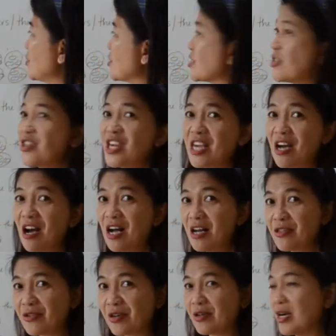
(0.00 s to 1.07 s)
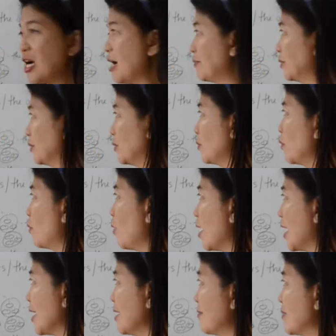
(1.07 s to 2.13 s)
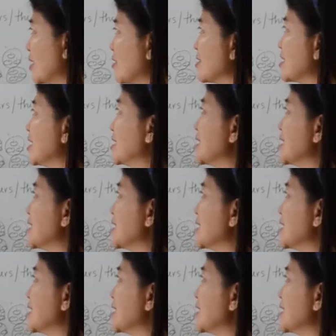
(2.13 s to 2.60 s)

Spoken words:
use the other apple. Why? Because it